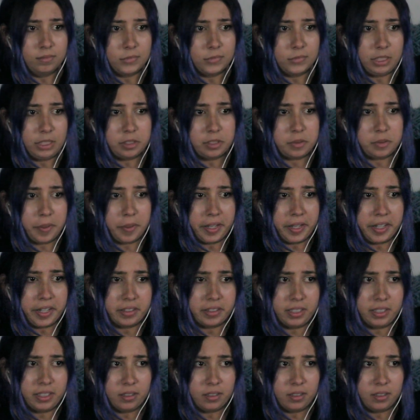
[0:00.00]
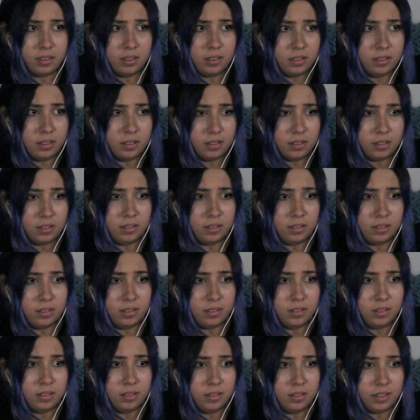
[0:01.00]
It was buried.
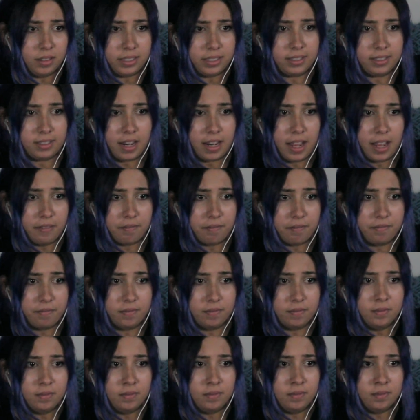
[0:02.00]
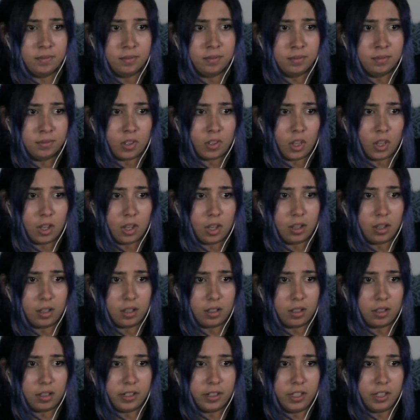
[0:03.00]
It didn't have
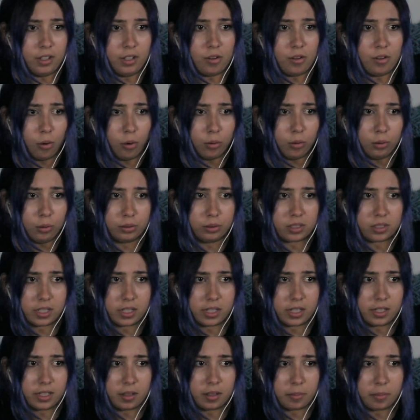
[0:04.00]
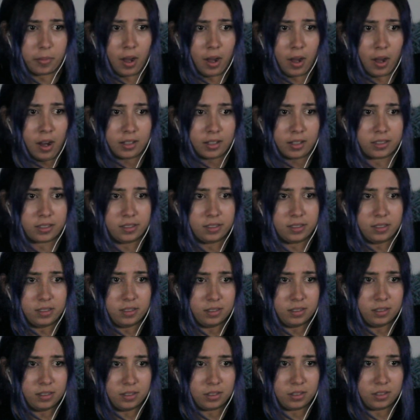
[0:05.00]
any holes in it, the box.
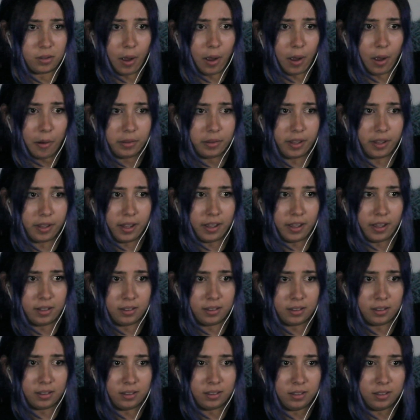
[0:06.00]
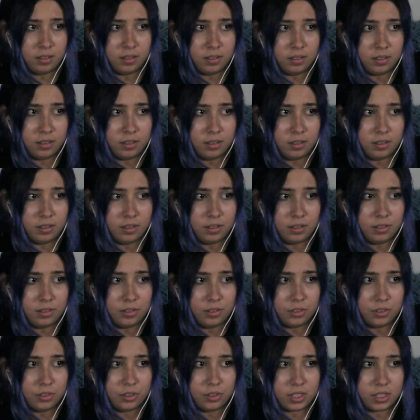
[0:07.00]
So how the hell?
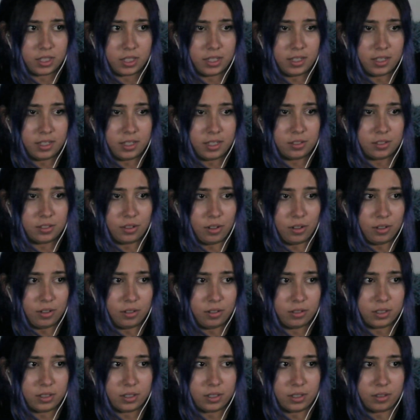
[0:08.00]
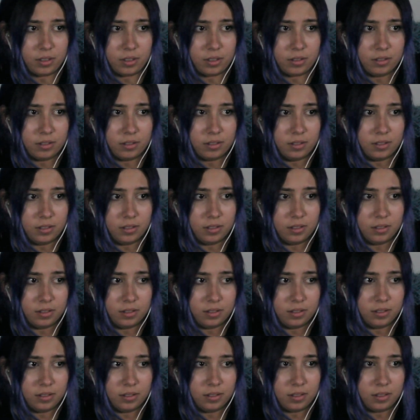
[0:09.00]
She is also
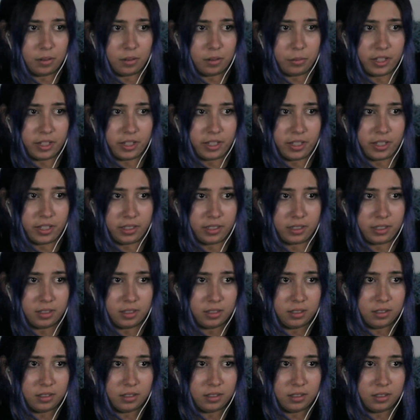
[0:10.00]
a Wayne.